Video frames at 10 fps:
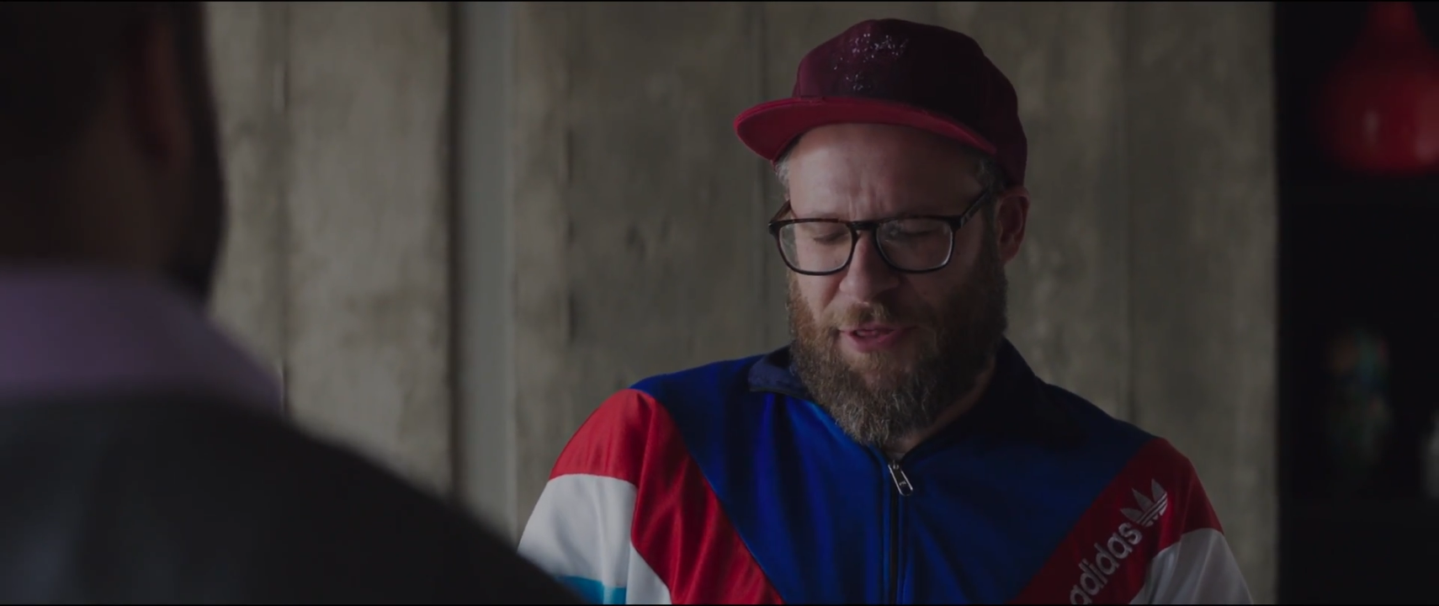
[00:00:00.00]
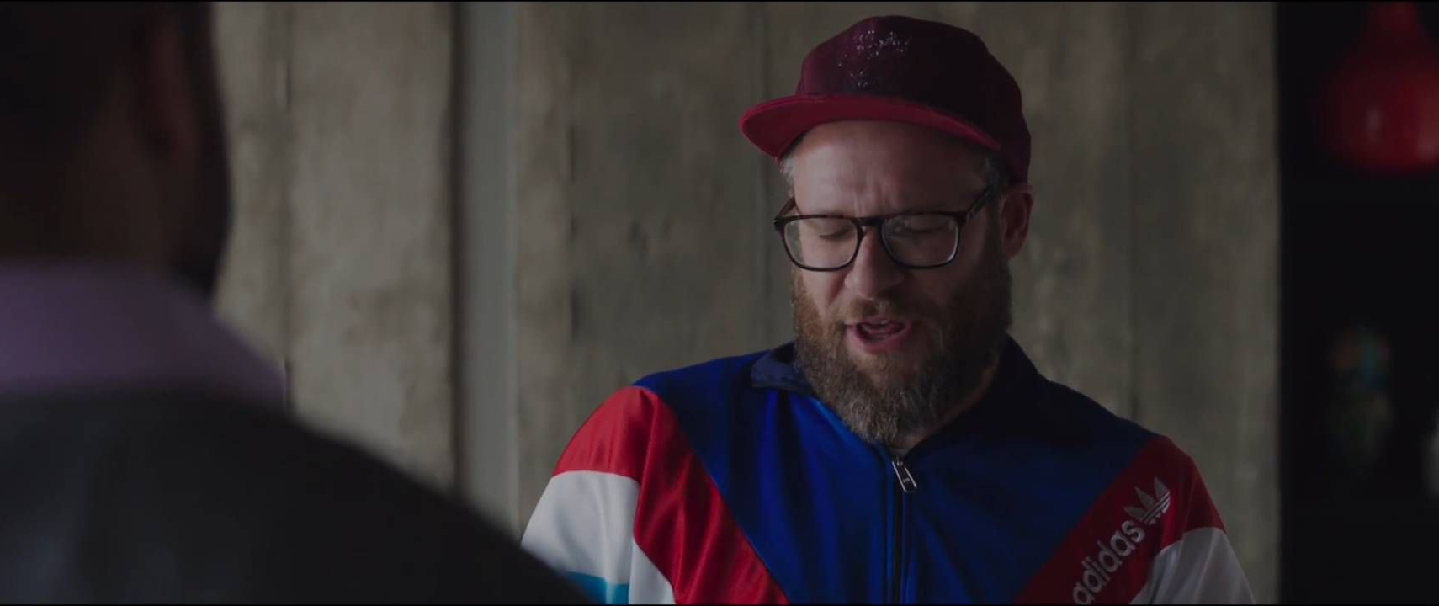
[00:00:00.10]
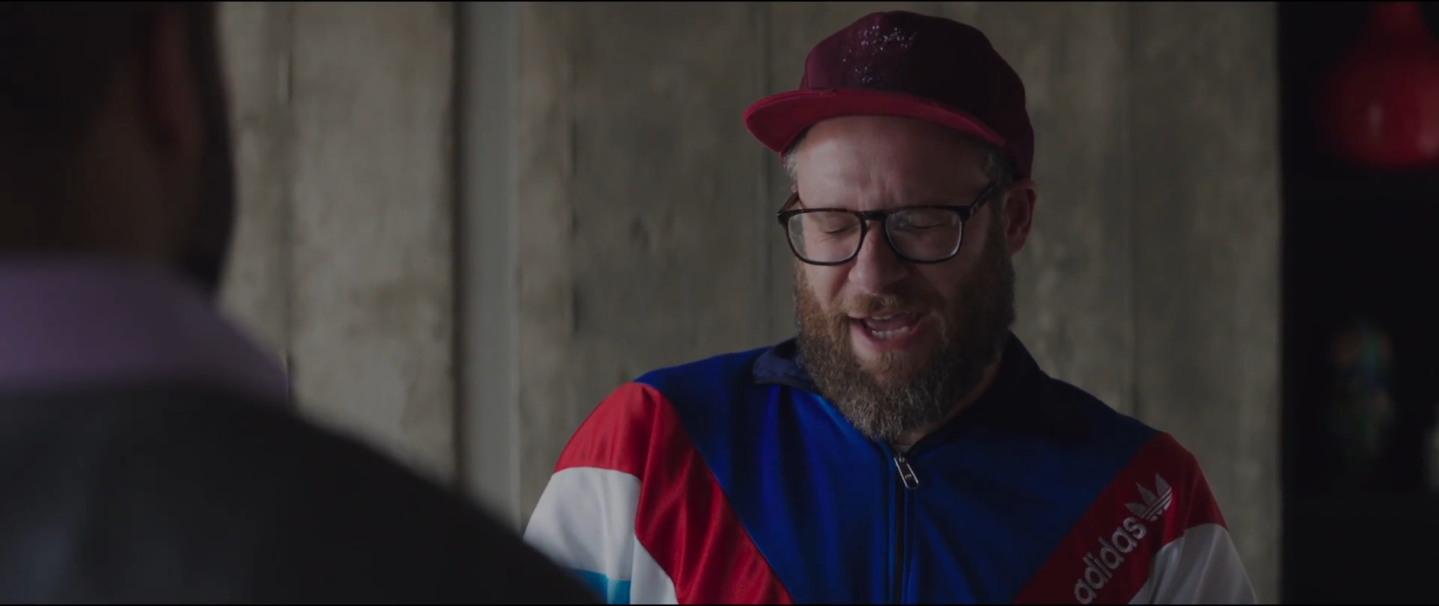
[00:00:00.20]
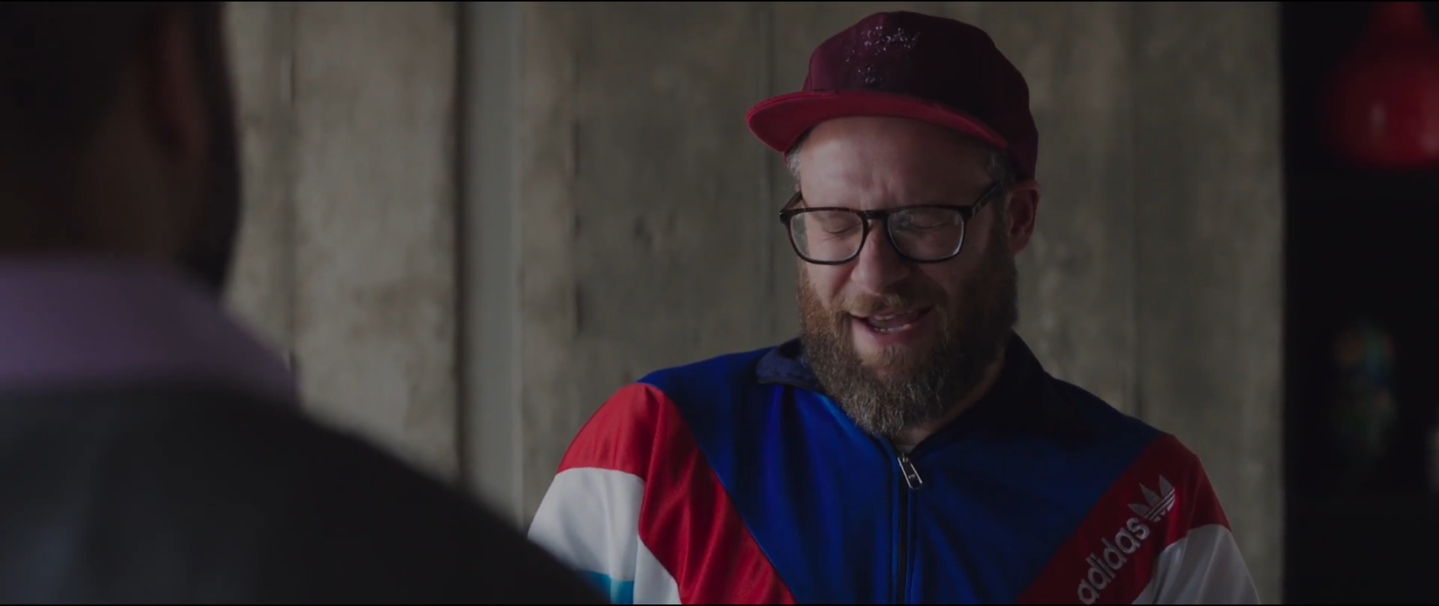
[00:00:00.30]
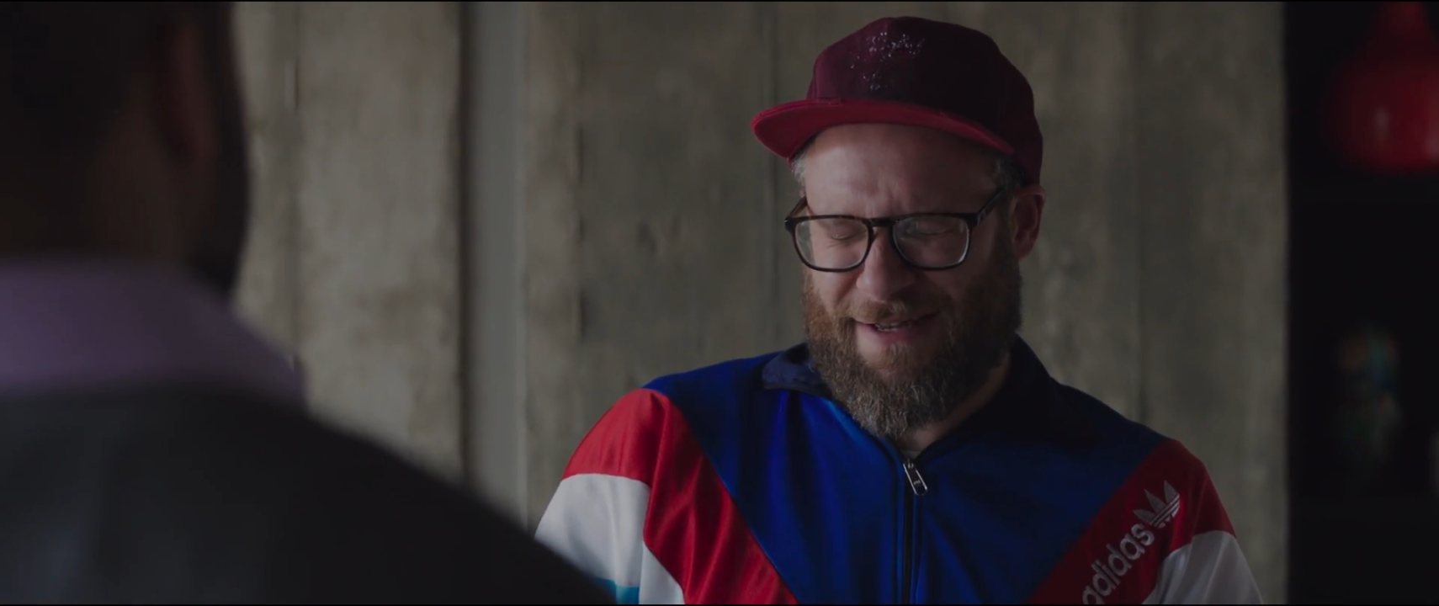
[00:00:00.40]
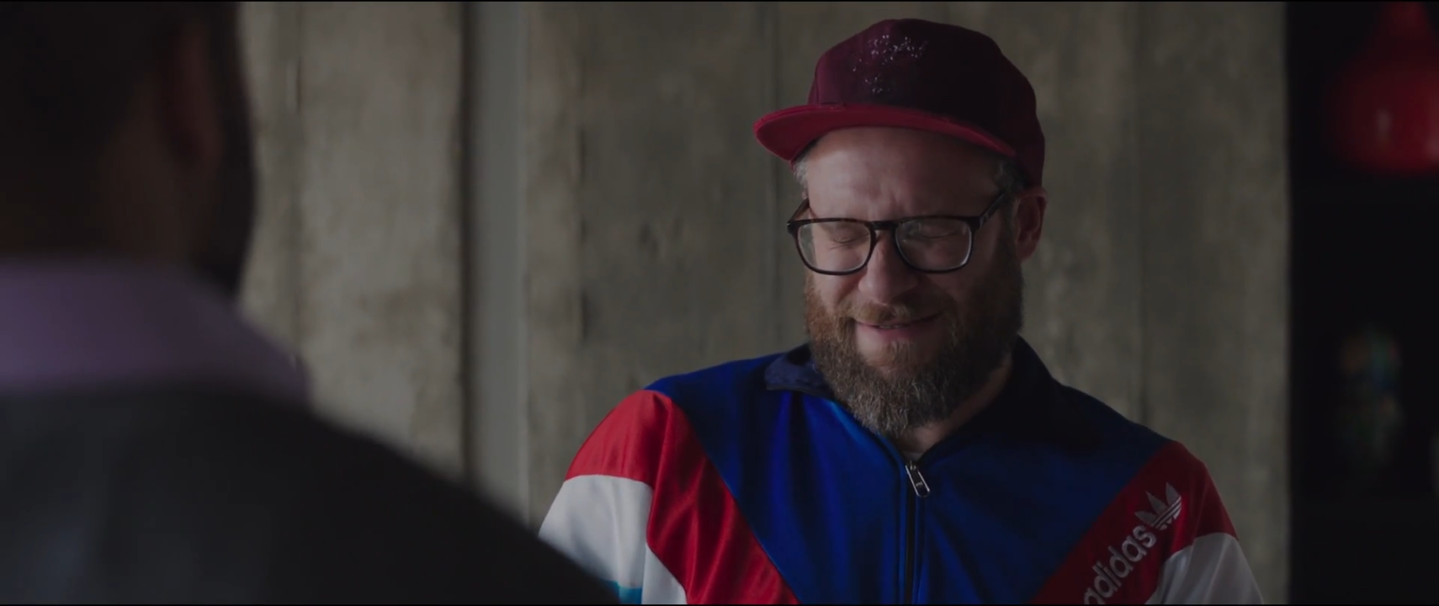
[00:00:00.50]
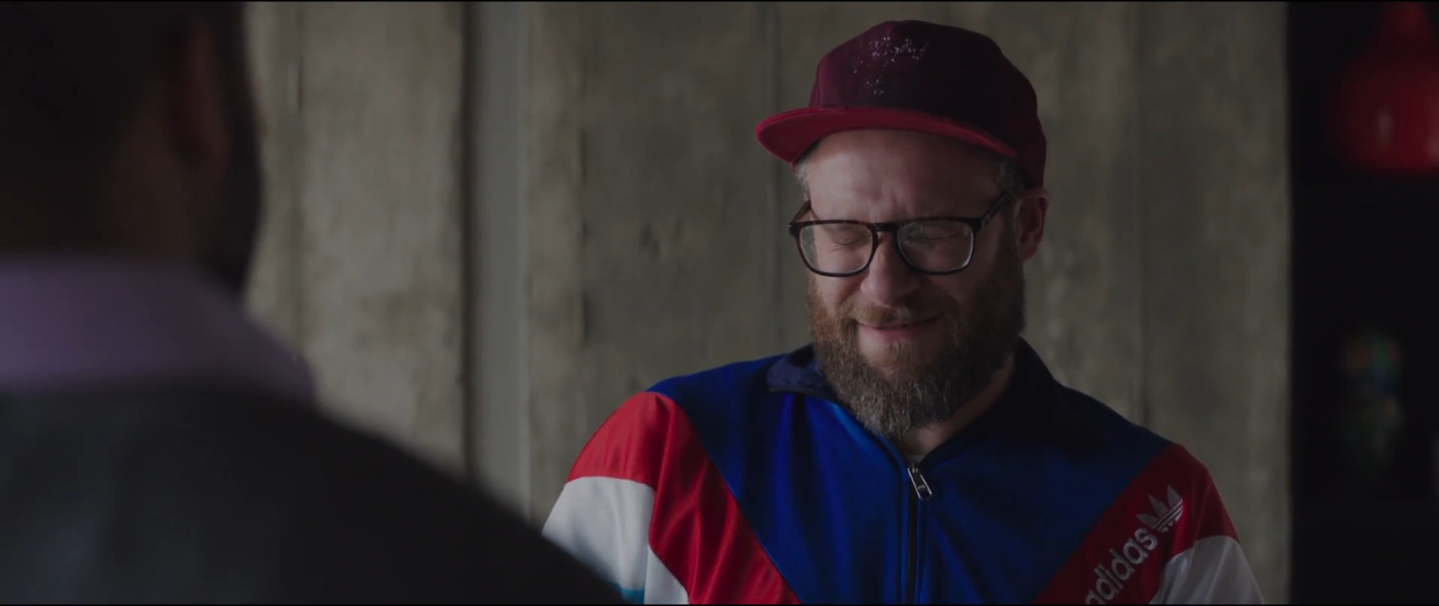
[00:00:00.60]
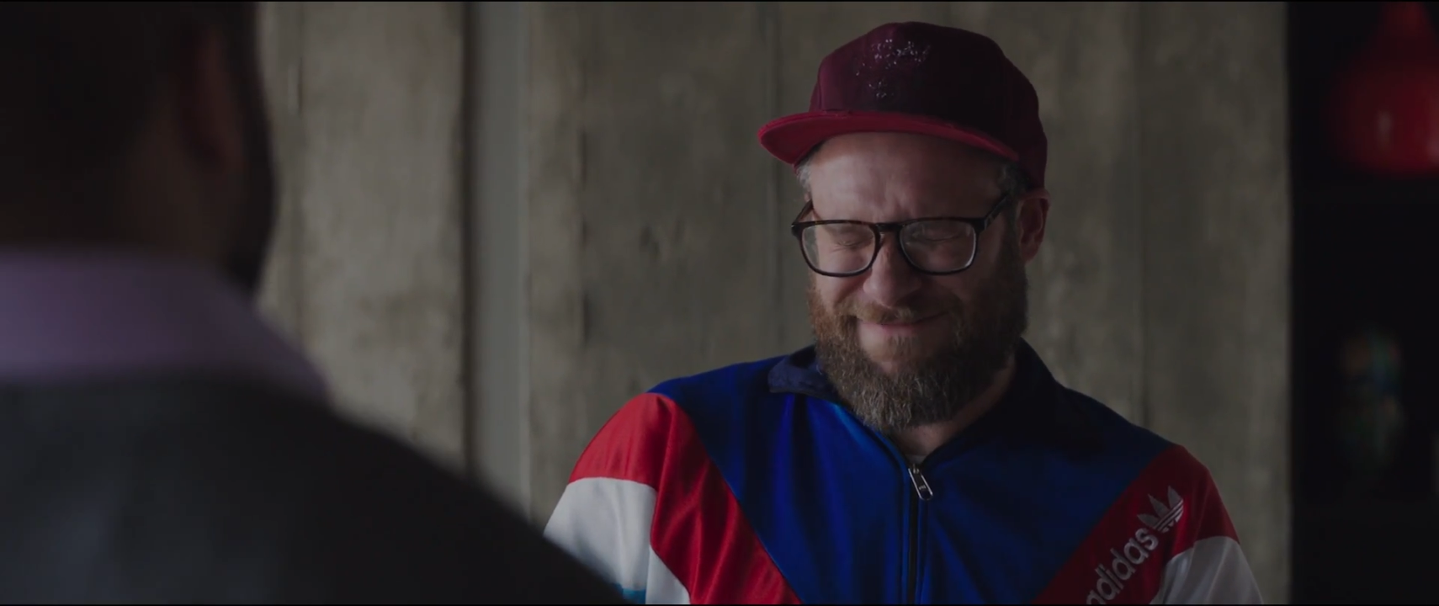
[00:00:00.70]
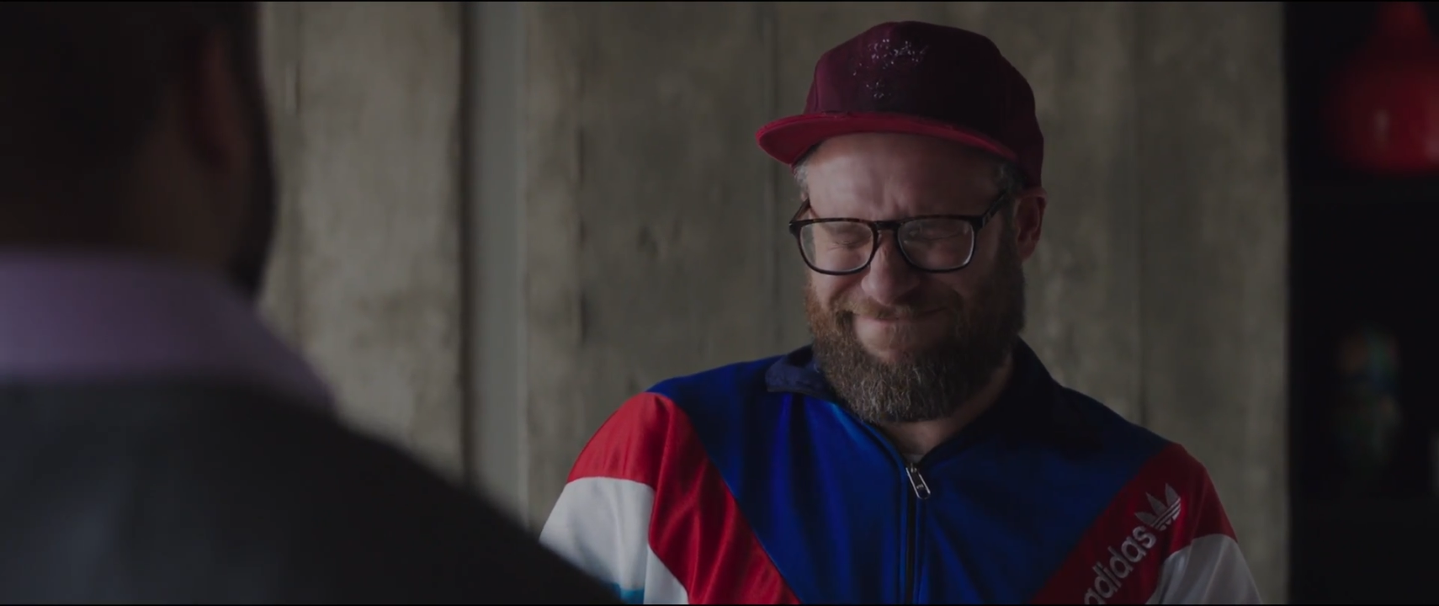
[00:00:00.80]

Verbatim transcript: thing.